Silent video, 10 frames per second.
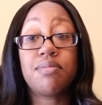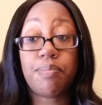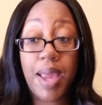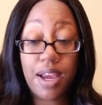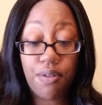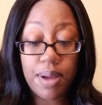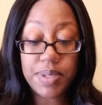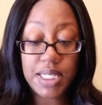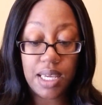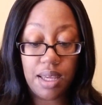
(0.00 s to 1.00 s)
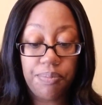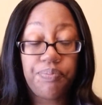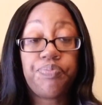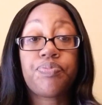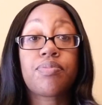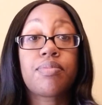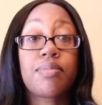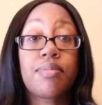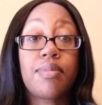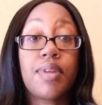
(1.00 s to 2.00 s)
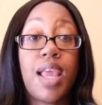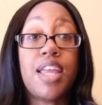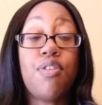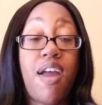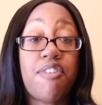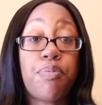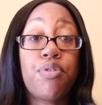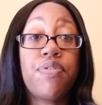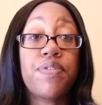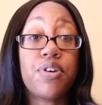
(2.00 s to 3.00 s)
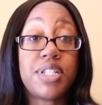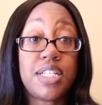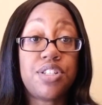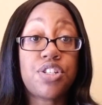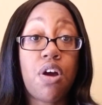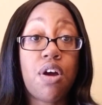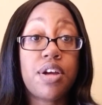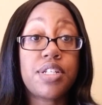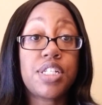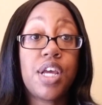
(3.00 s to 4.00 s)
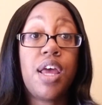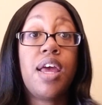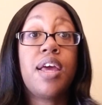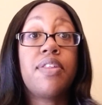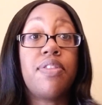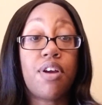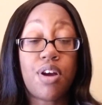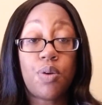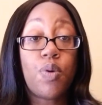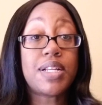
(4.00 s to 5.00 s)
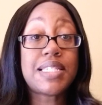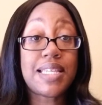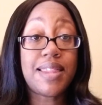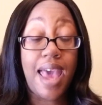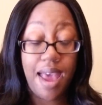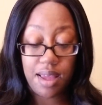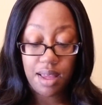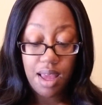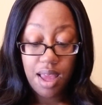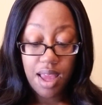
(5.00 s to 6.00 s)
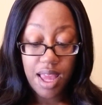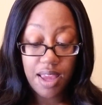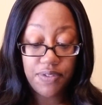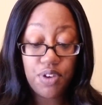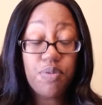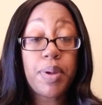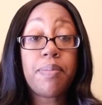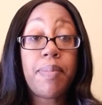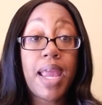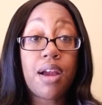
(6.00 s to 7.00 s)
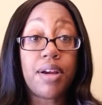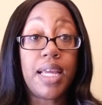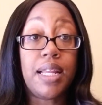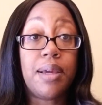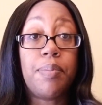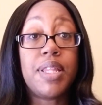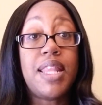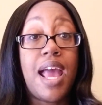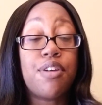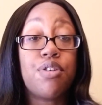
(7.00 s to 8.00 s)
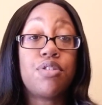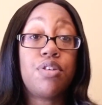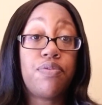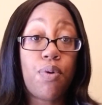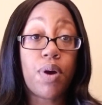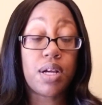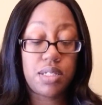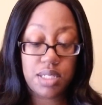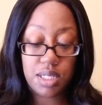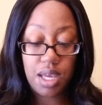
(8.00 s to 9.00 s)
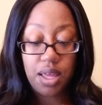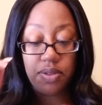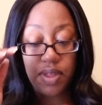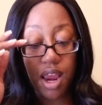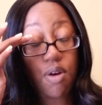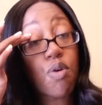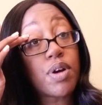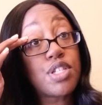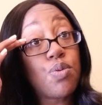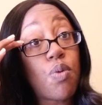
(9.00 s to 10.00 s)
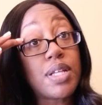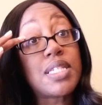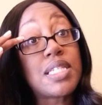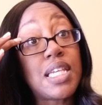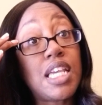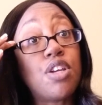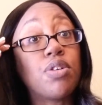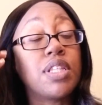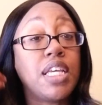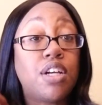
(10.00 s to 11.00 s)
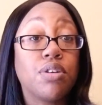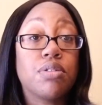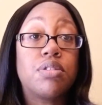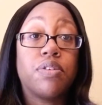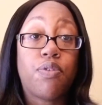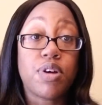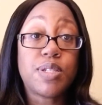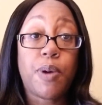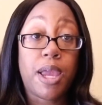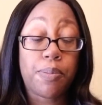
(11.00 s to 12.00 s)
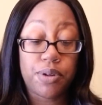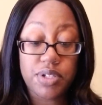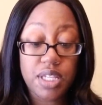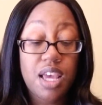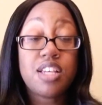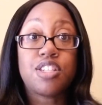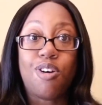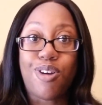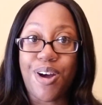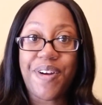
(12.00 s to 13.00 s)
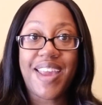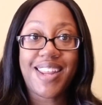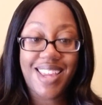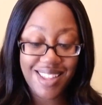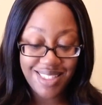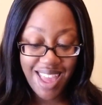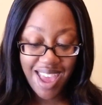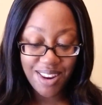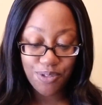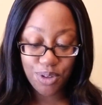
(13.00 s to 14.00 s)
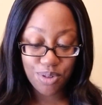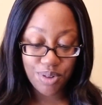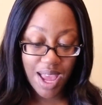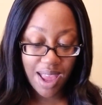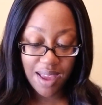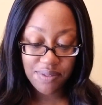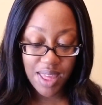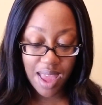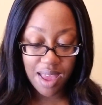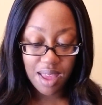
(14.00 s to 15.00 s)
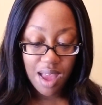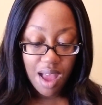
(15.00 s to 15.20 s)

bankruptcy and you have proof of your discharge, they're going to want to see that. If you've been married, but now you're divorced, they are going to want to see your legal divorce papers. So go ahead and get that if you do not have that.